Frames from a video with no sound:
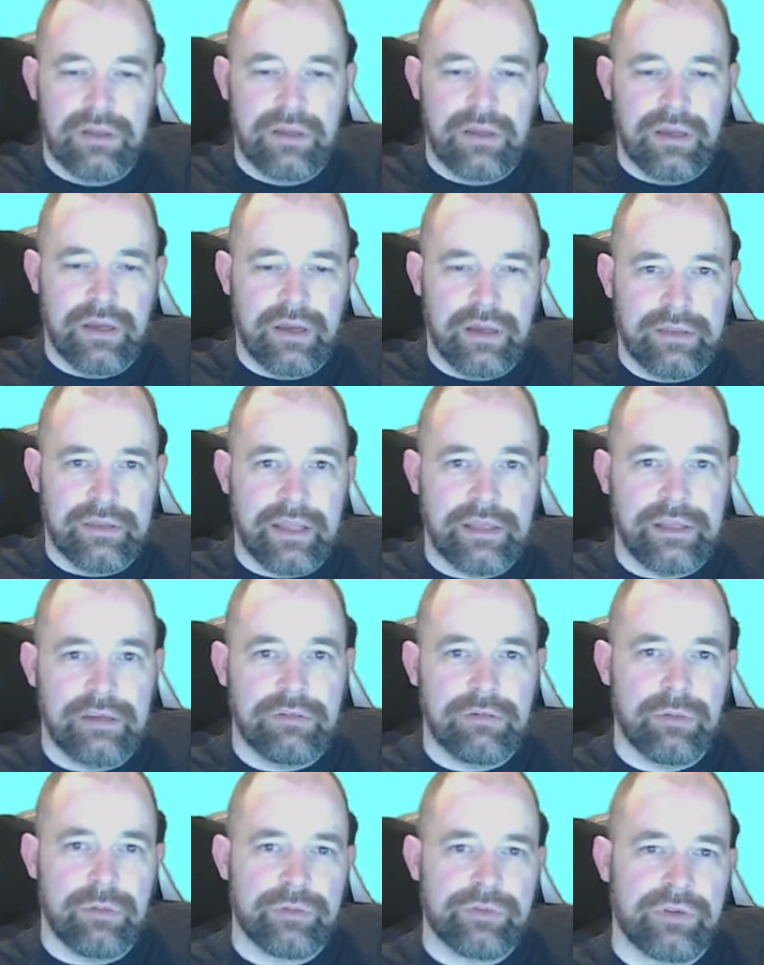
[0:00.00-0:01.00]
And then
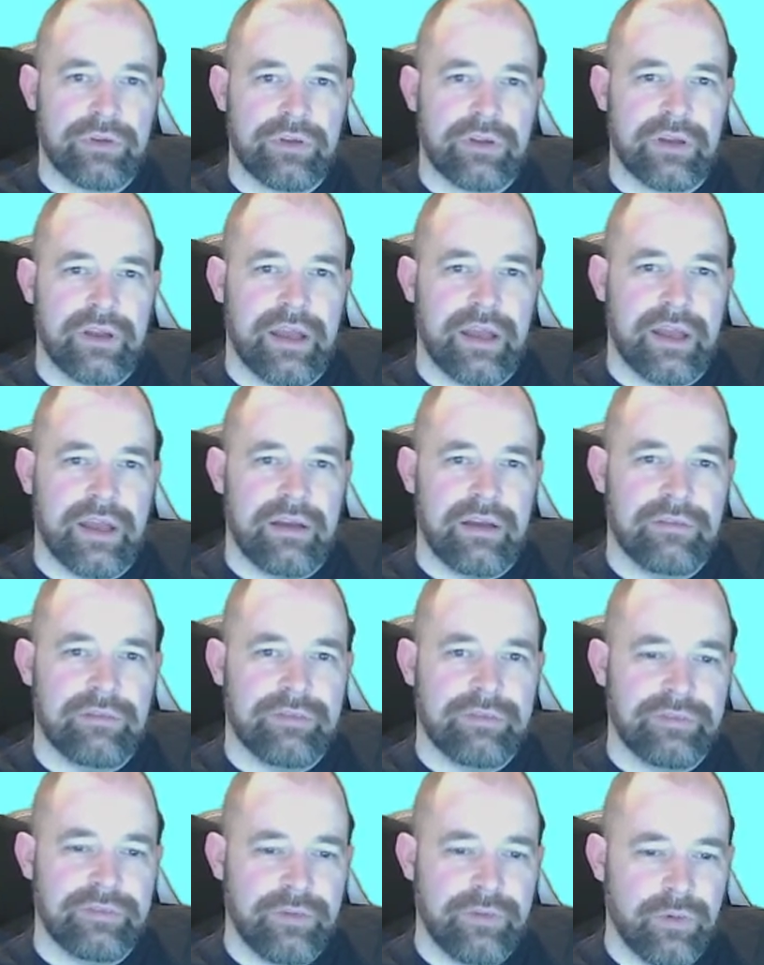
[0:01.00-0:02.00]
you're also going to have
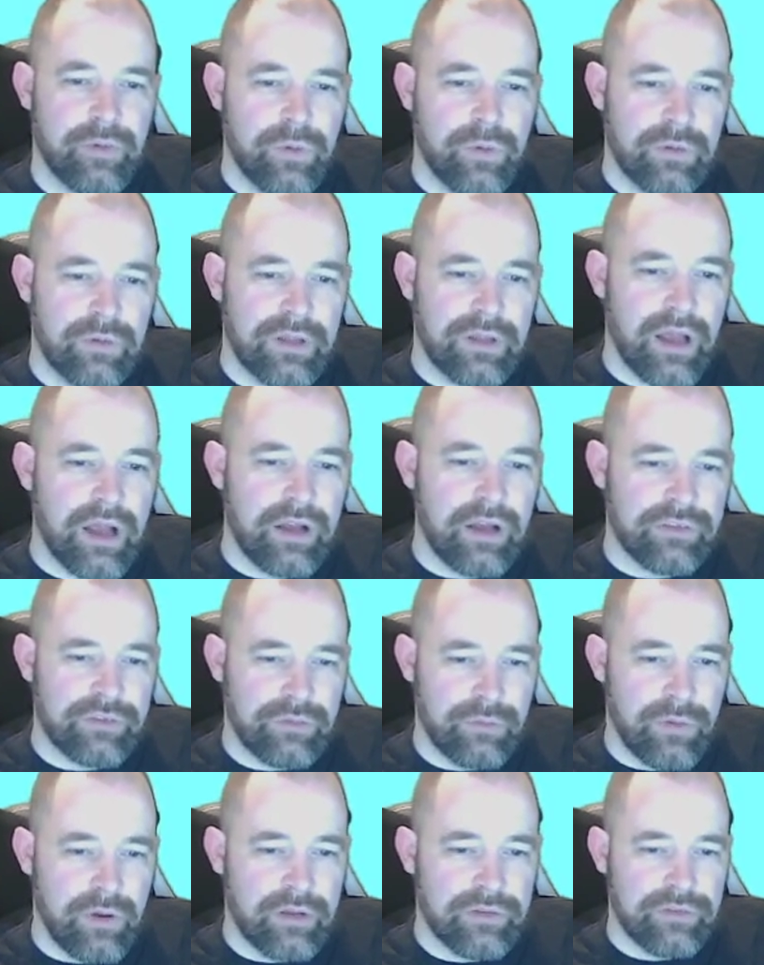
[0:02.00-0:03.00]
4
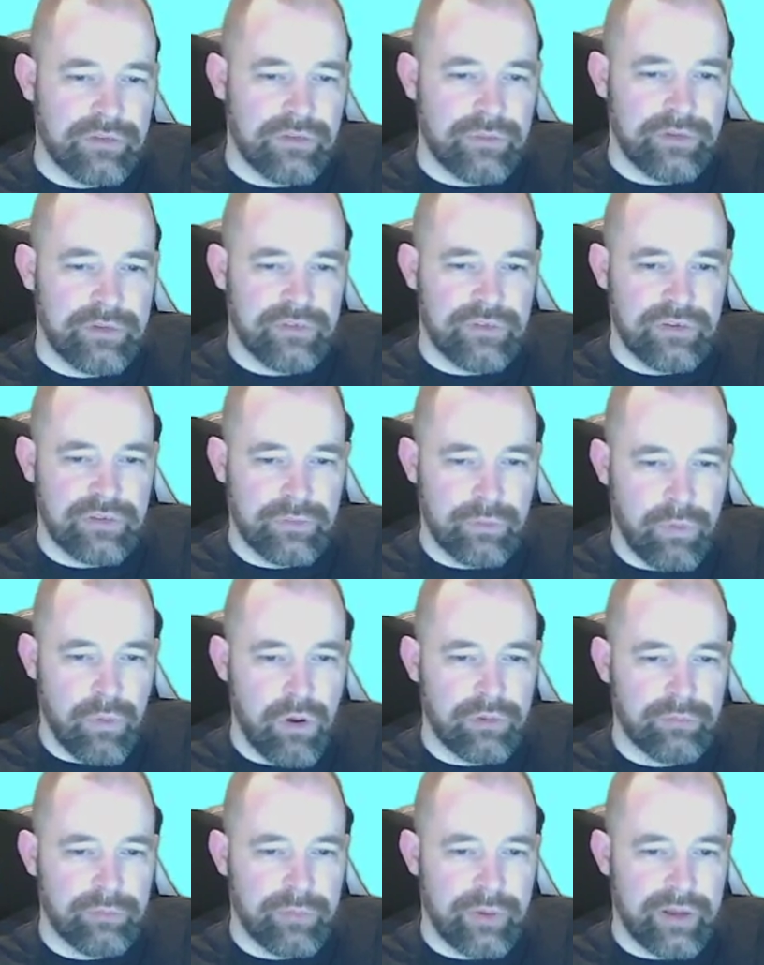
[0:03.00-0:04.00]
larger ones, which is
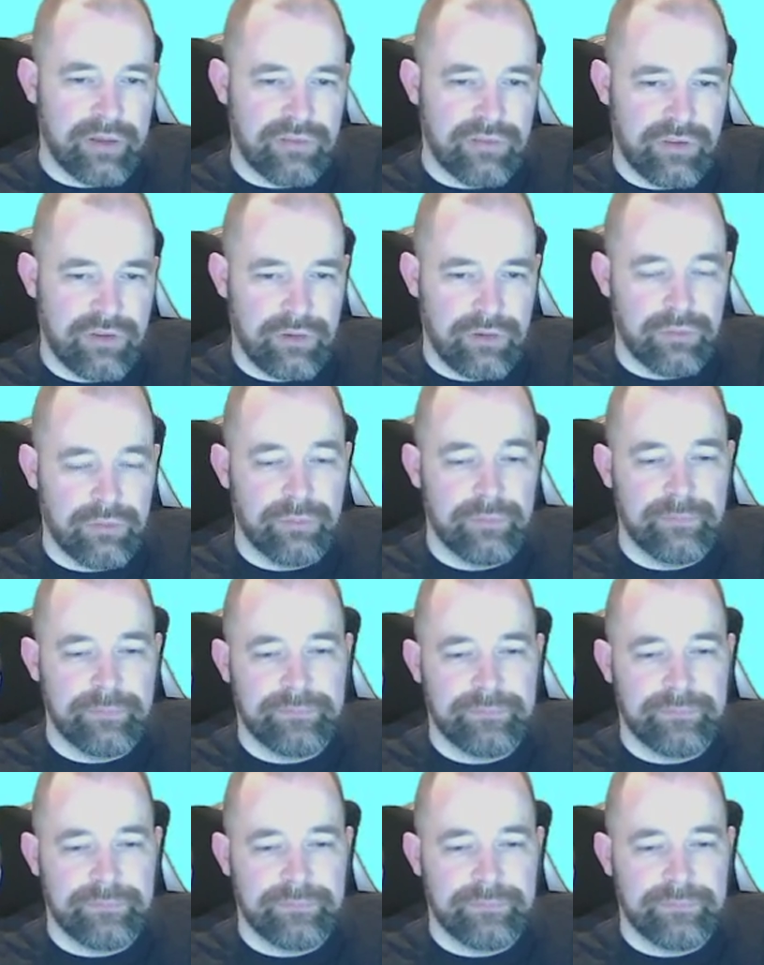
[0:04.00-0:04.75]
1 by 2.